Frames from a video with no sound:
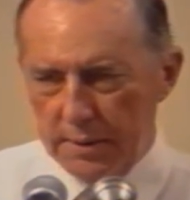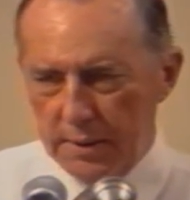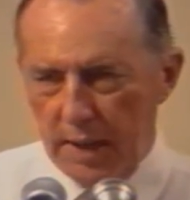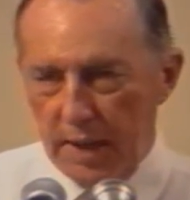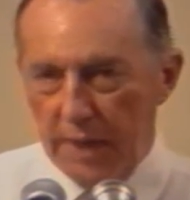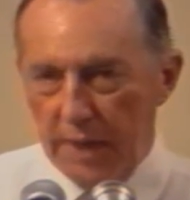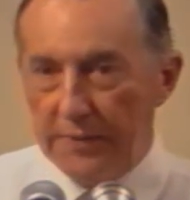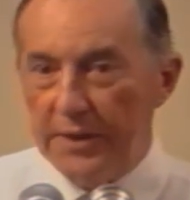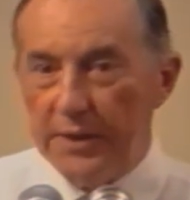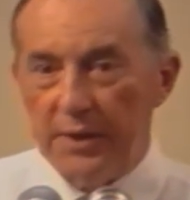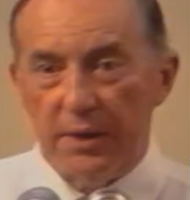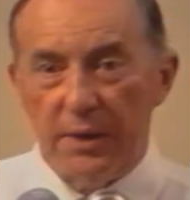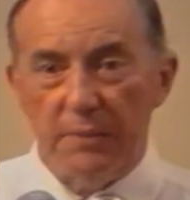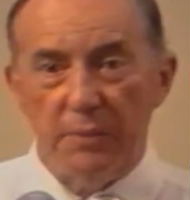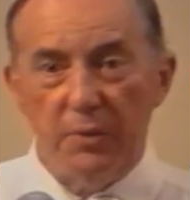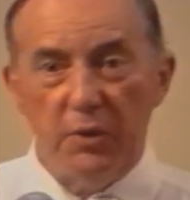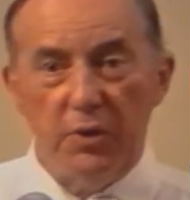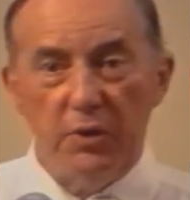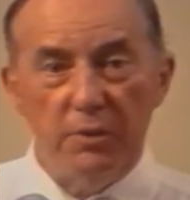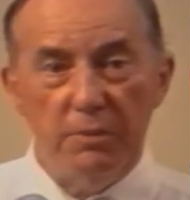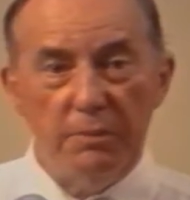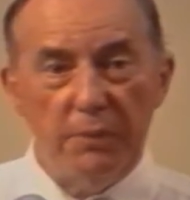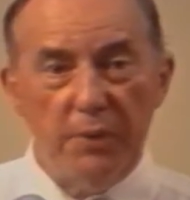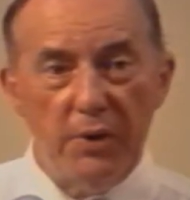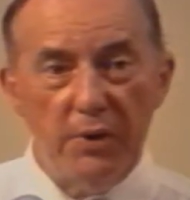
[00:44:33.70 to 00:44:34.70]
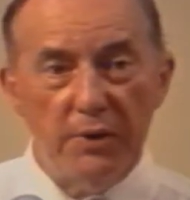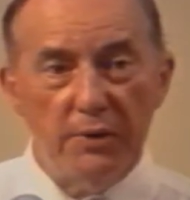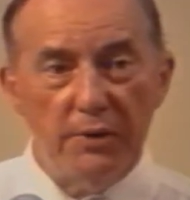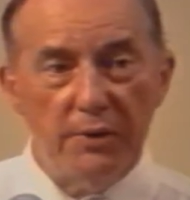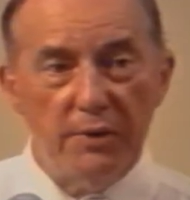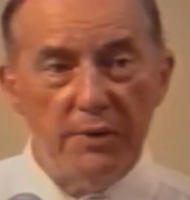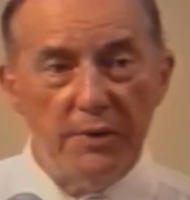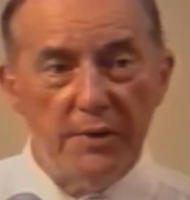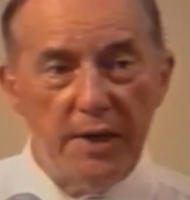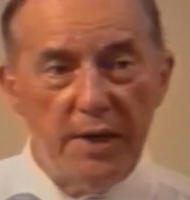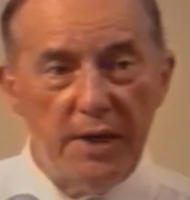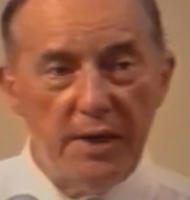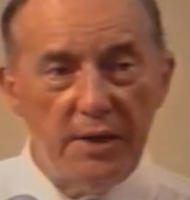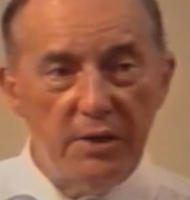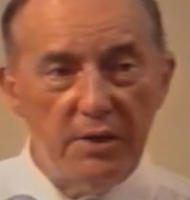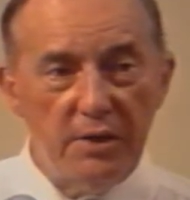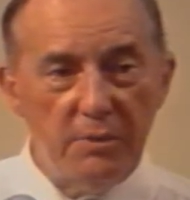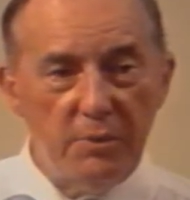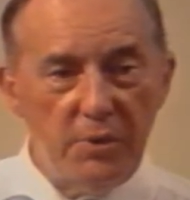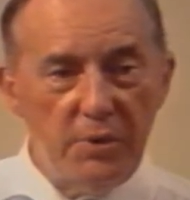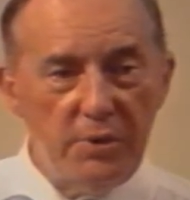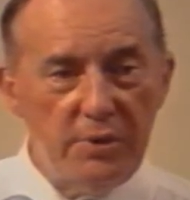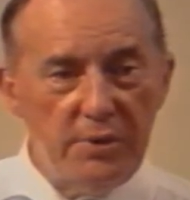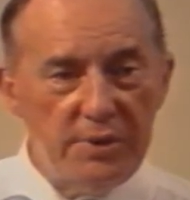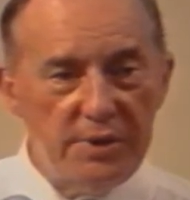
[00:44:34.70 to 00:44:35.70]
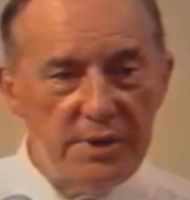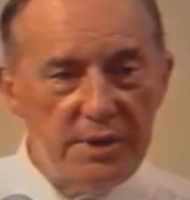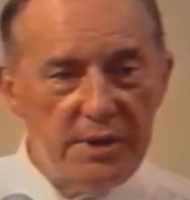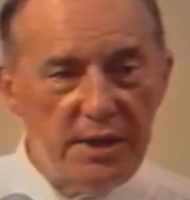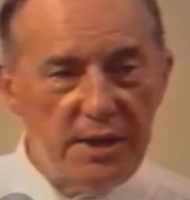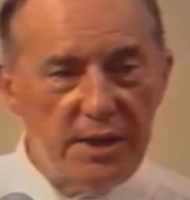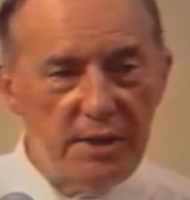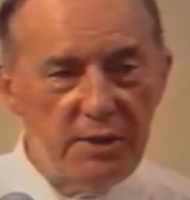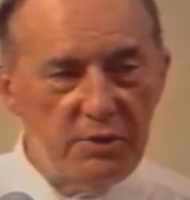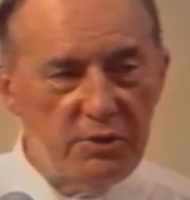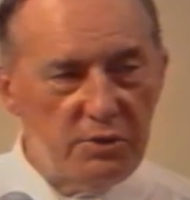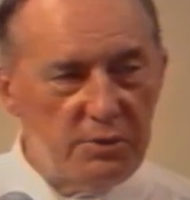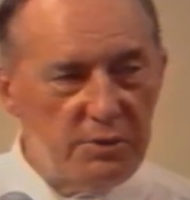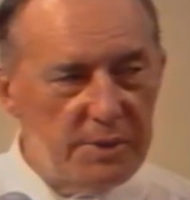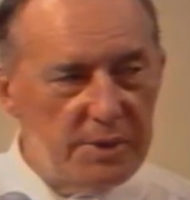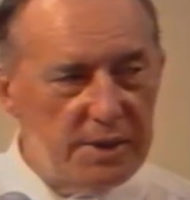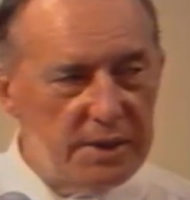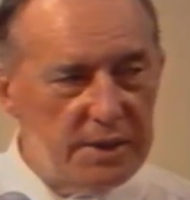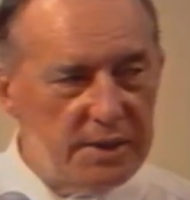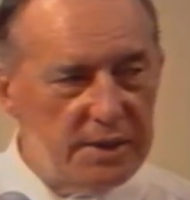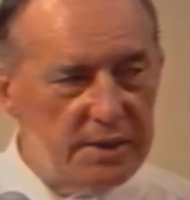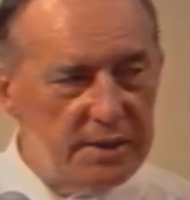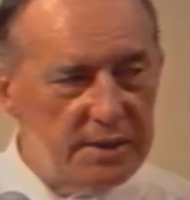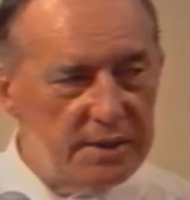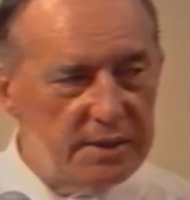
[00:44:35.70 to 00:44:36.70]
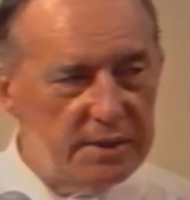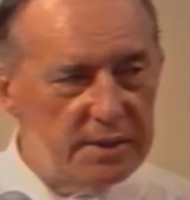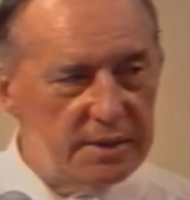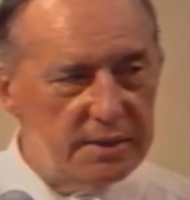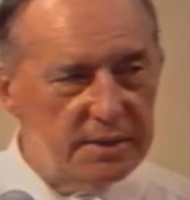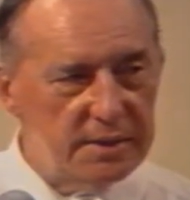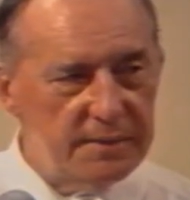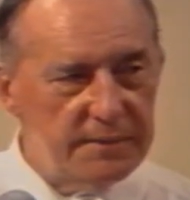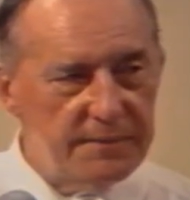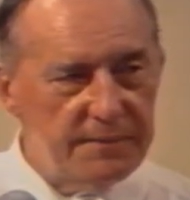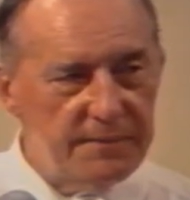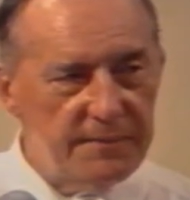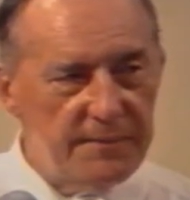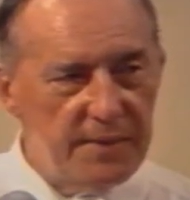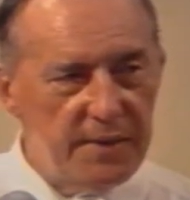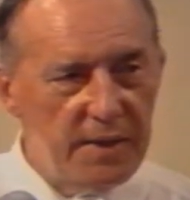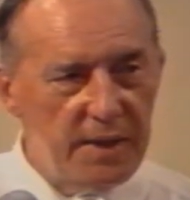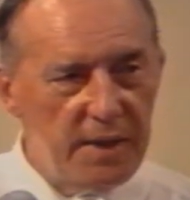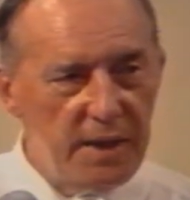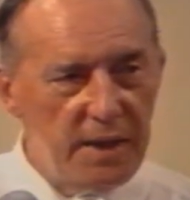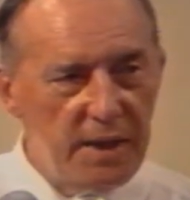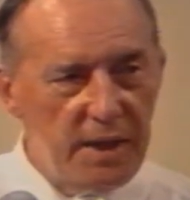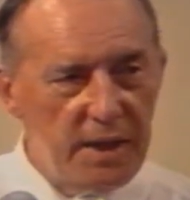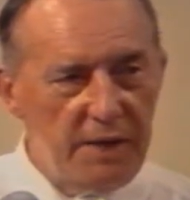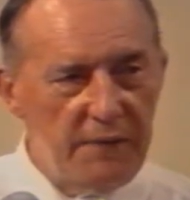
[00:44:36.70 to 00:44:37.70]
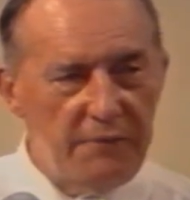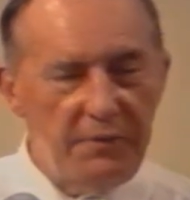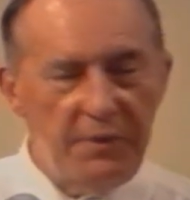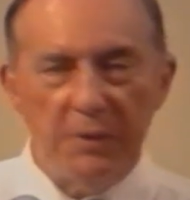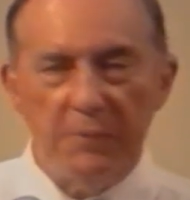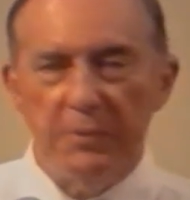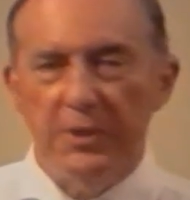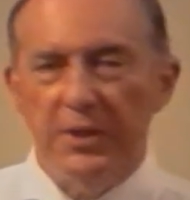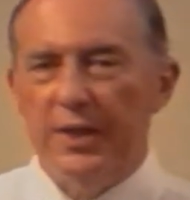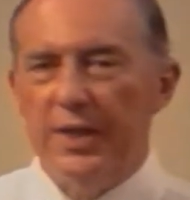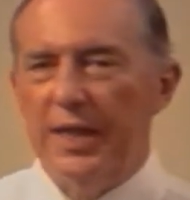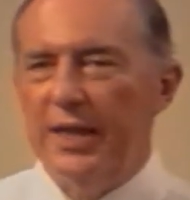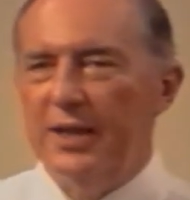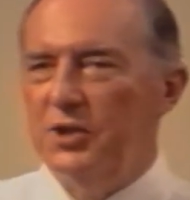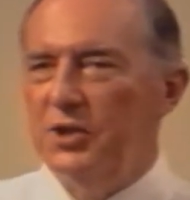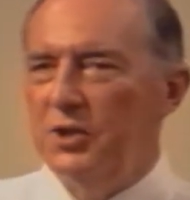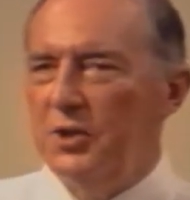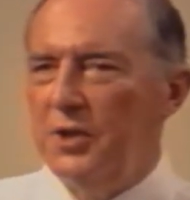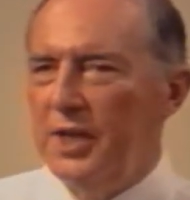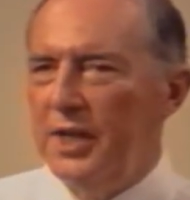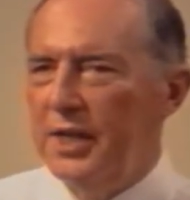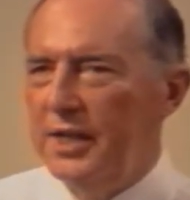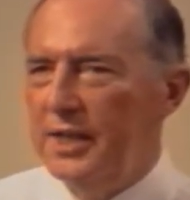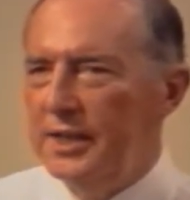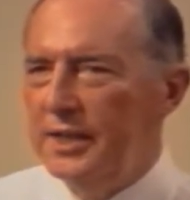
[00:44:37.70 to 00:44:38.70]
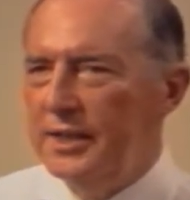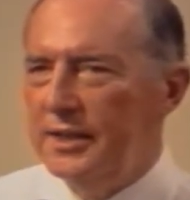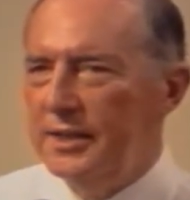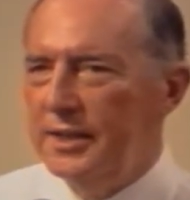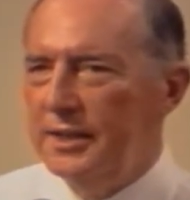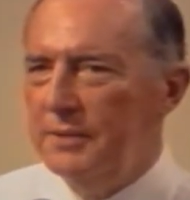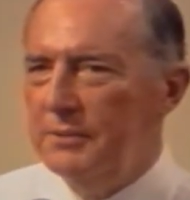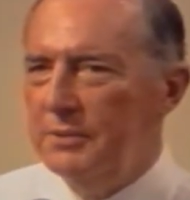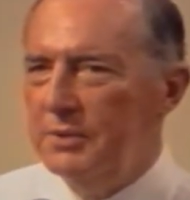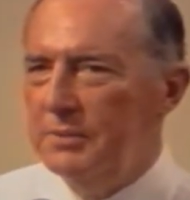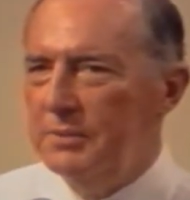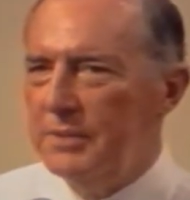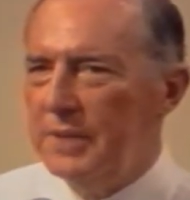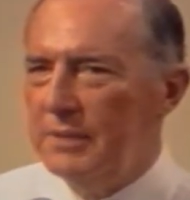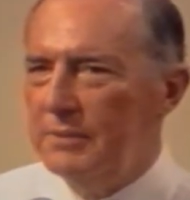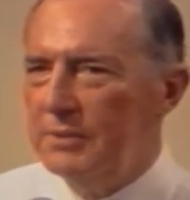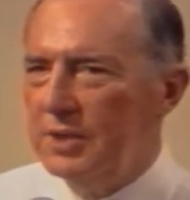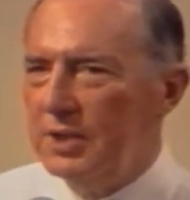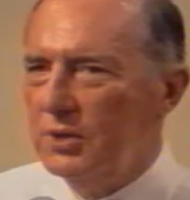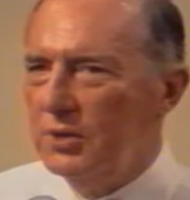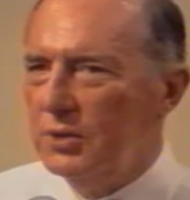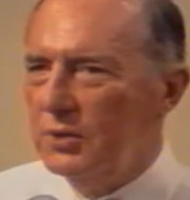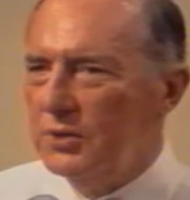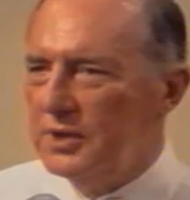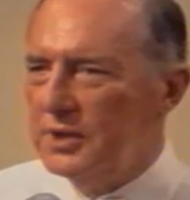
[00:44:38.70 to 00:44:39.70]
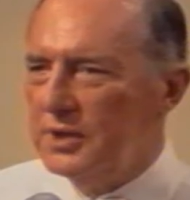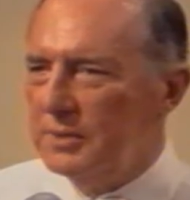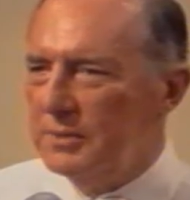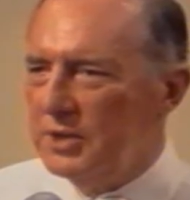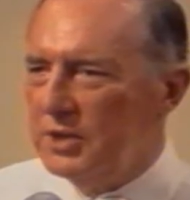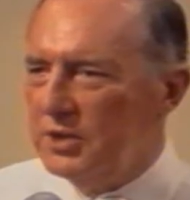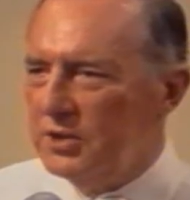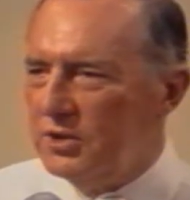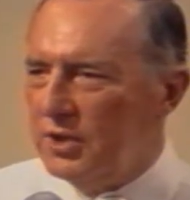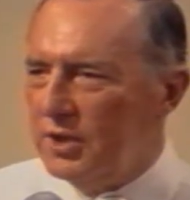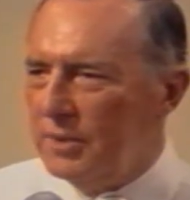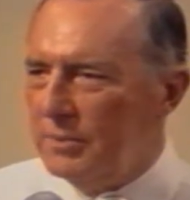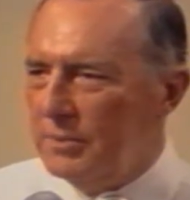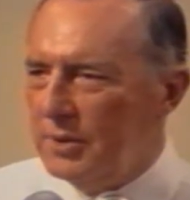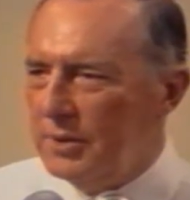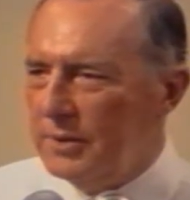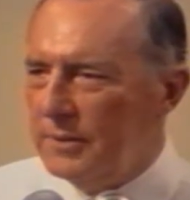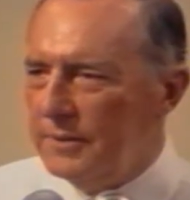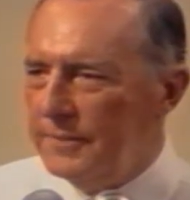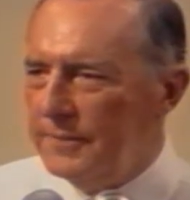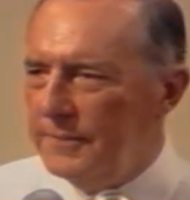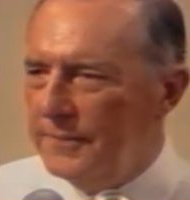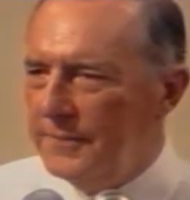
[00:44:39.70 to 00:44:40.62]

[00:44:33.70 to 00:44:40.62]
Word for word: I think the more you ponder on that, the more you'll see how true it is. If they weren't educated, they wouldn't be able to cause so much trouble.